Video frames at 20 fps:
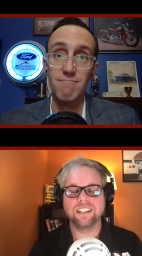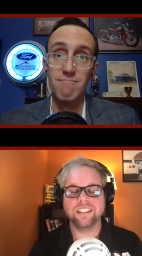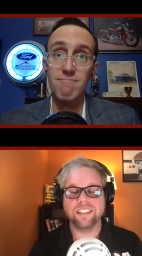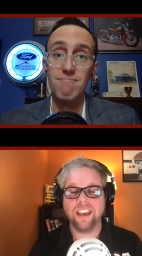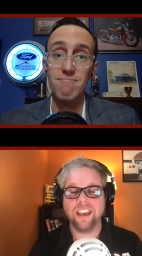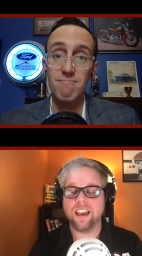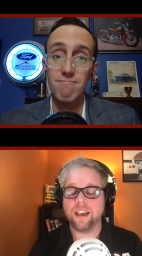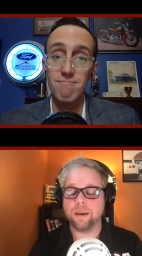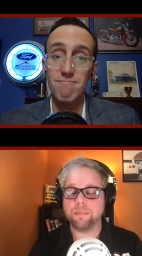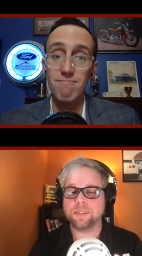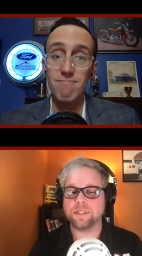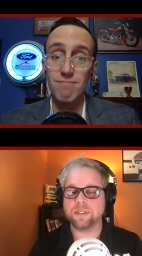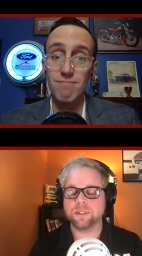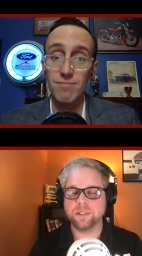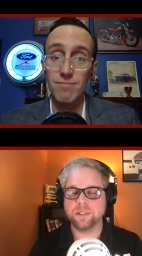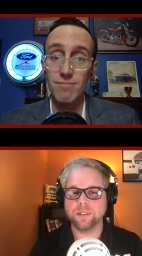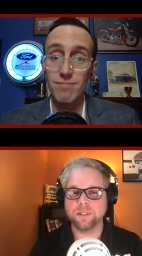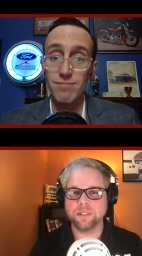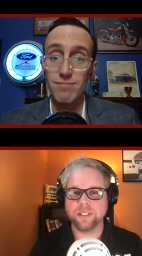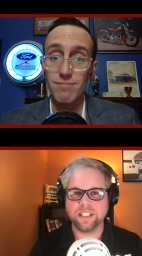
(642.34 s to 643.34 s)
Speaker 1: Yeah,
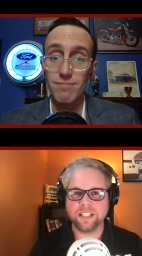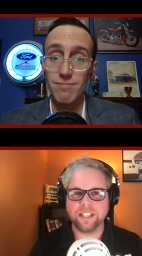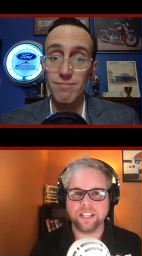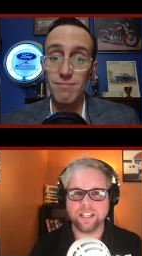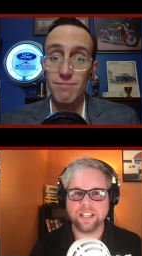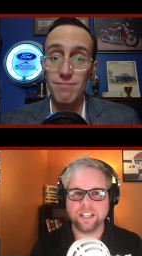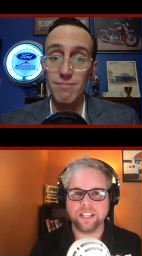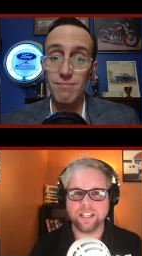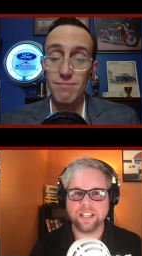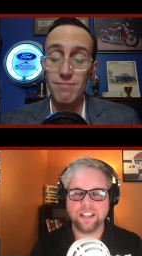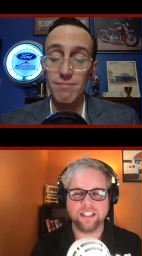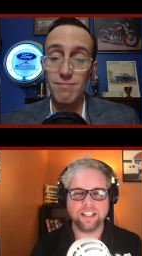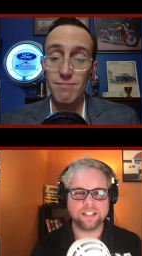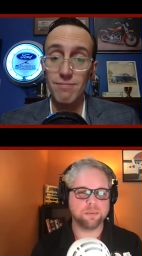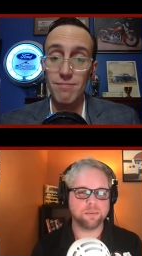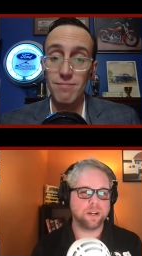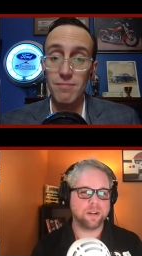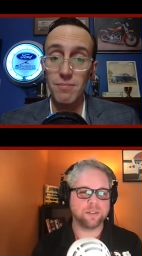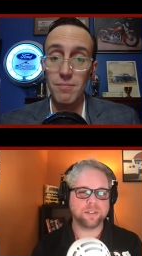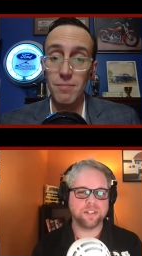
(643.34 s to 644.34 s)
absolutely. And and
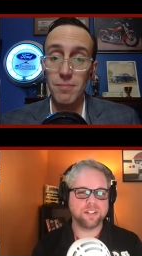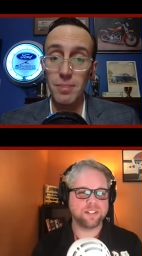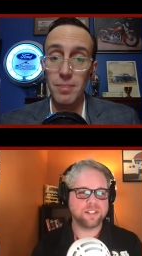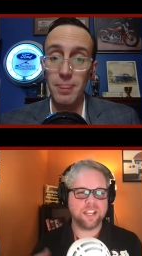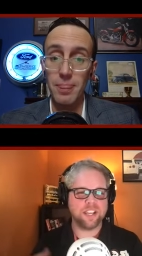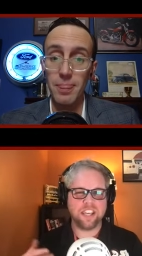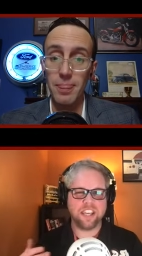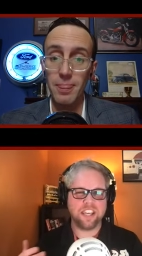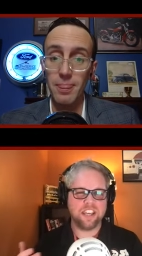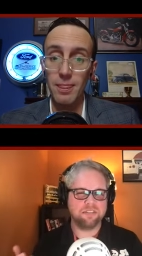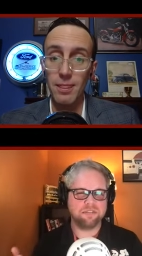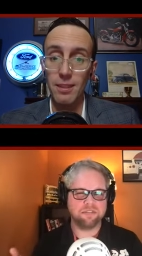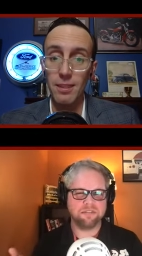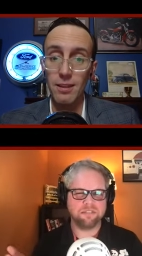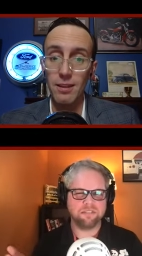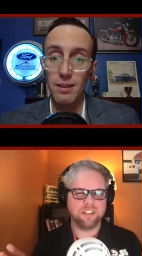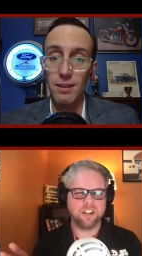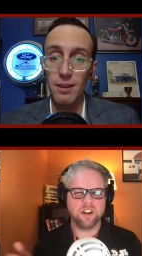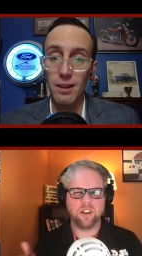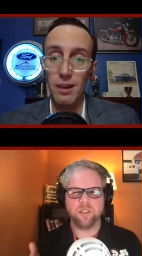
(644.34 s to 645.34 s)
that's what I was going to say. If,
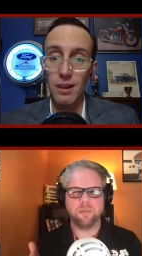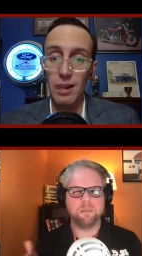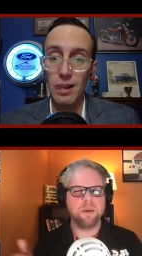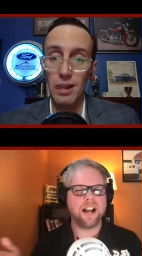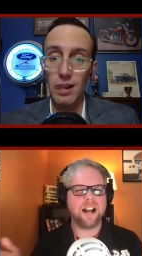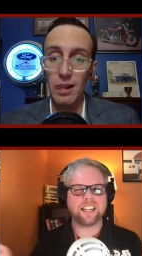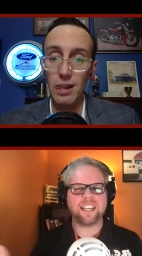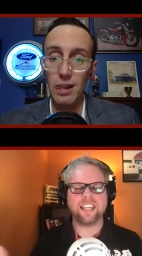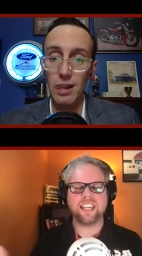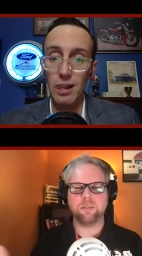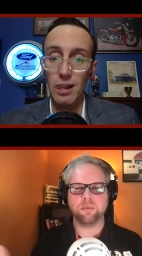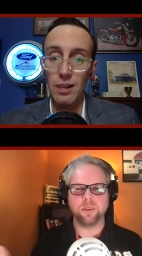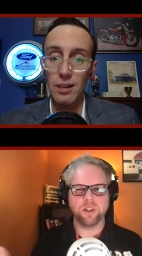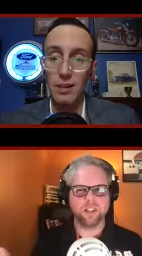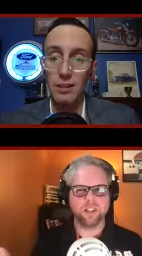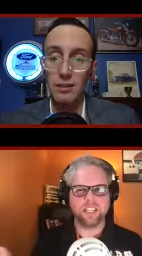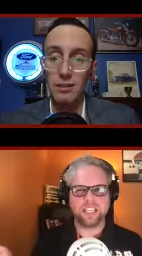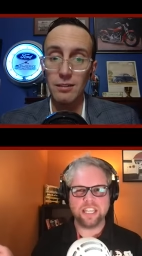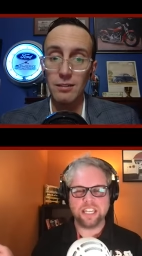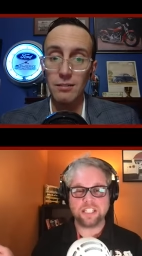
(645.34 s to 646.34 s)
you know, the Mach-E
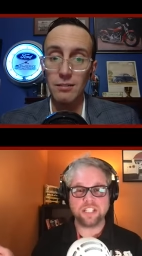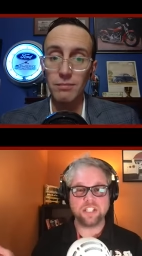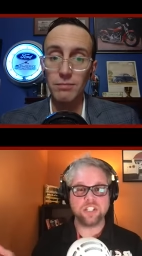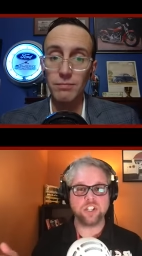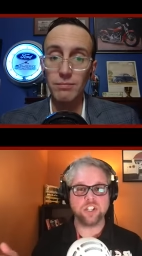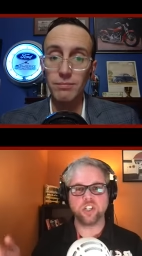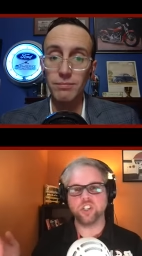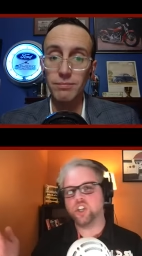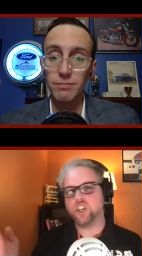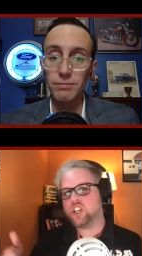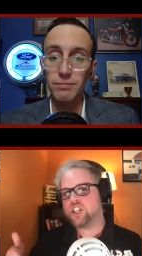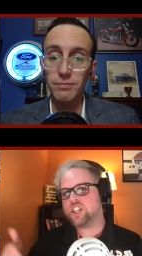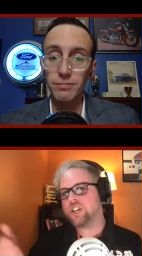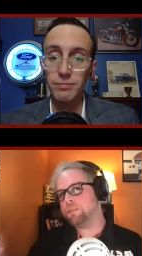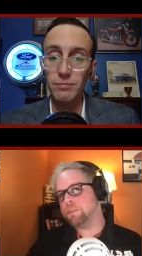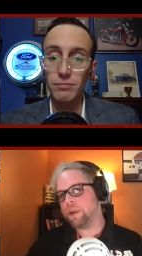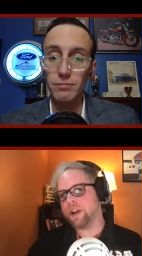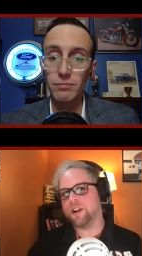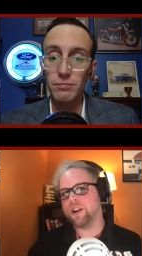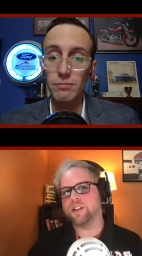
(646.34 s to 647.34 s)
really isn't a good
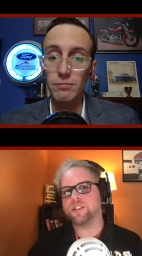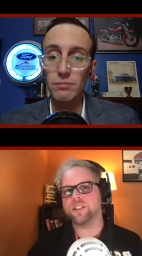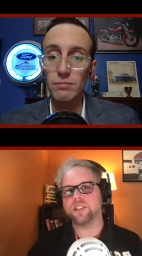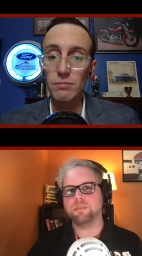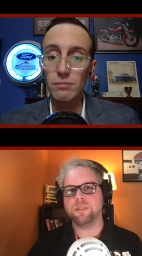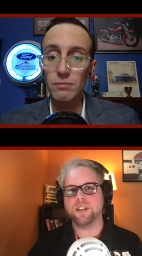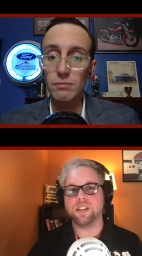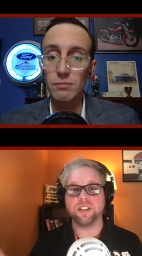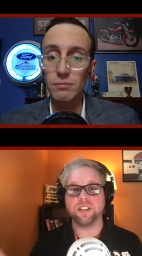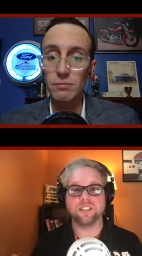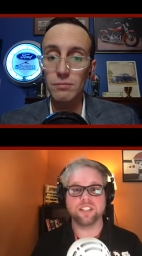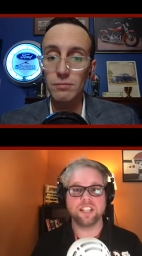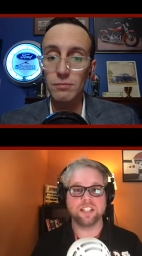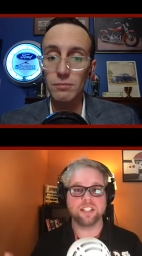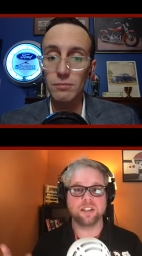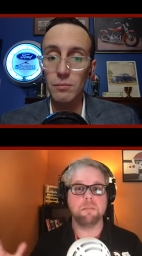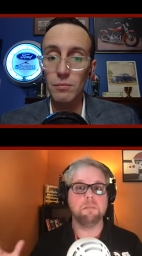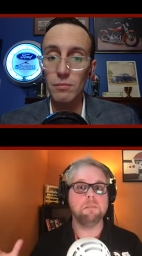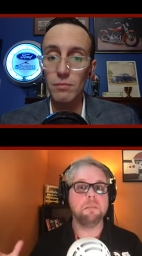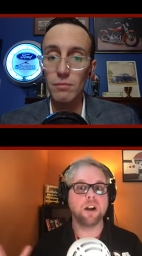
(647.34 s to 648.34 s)
comparison because
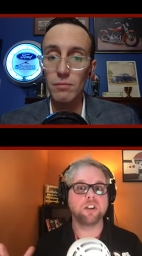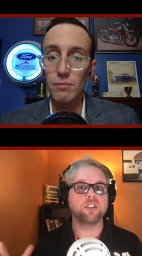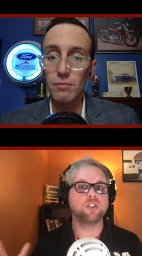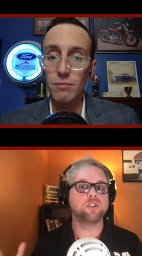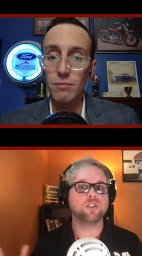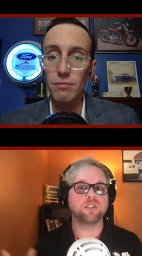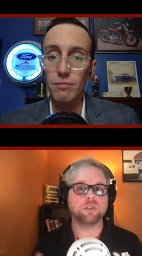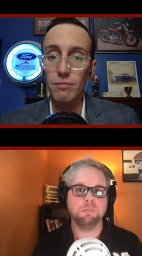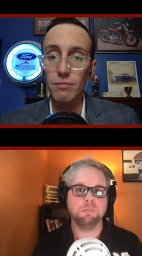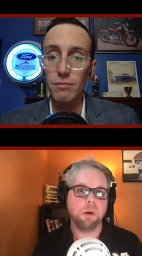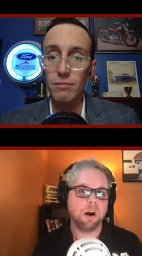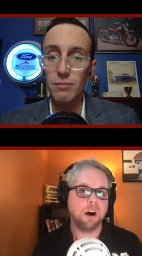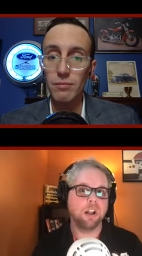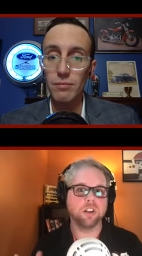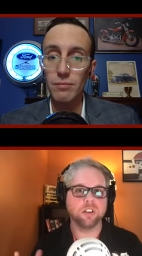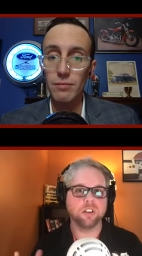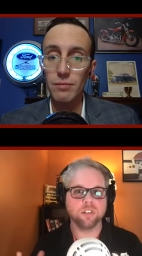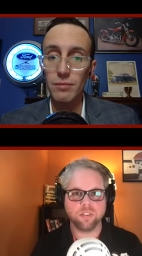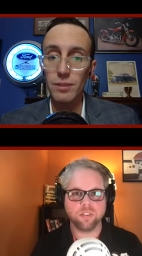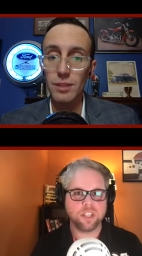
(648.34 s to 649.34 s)
that's a much
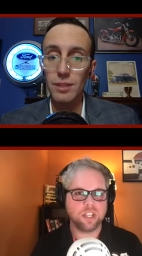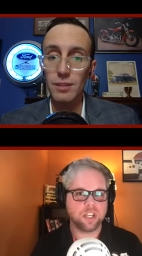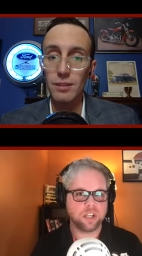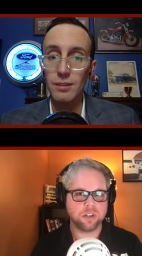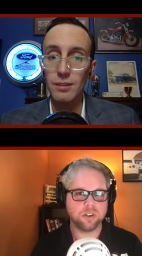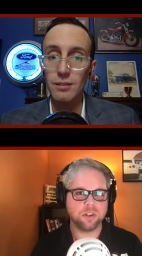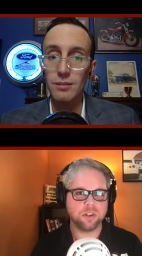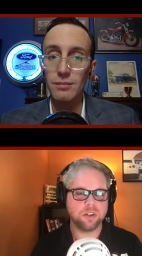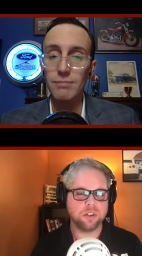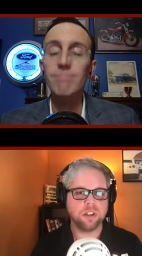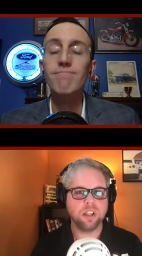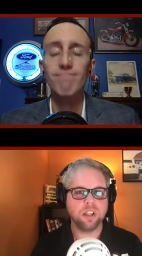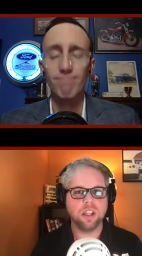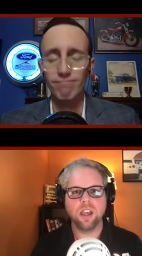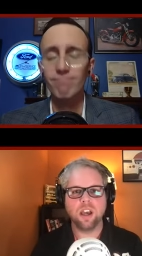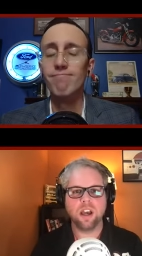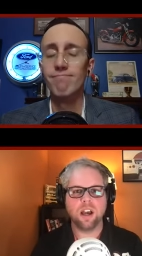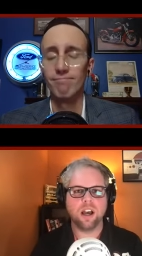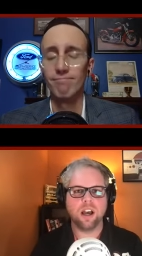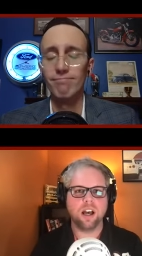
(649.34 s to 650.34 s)
smaller vehicle,
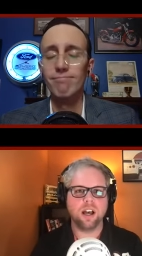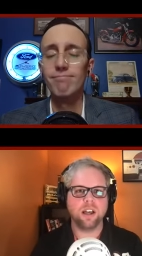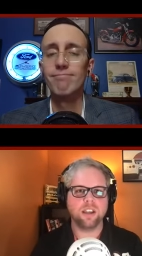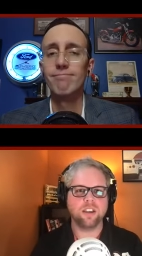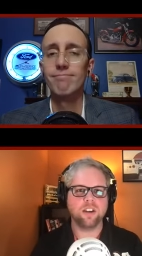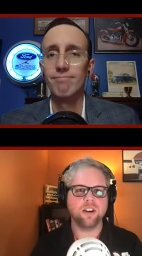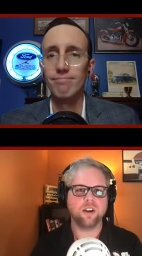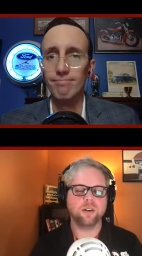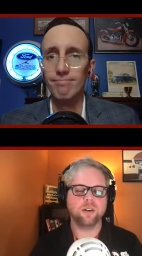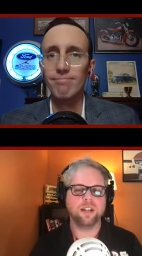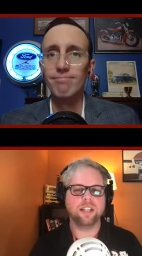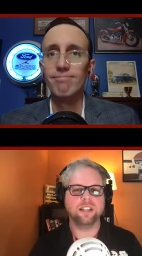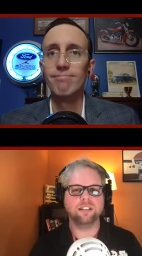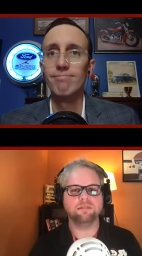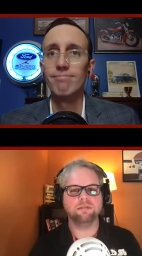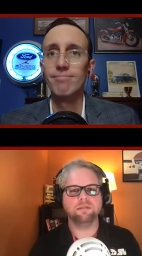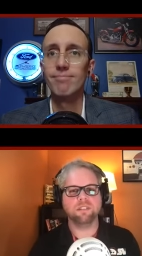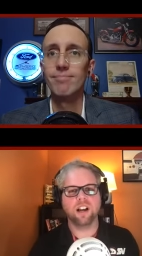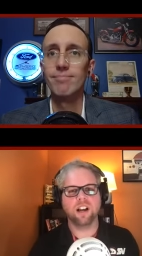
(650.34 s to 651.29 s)
uh, you know, and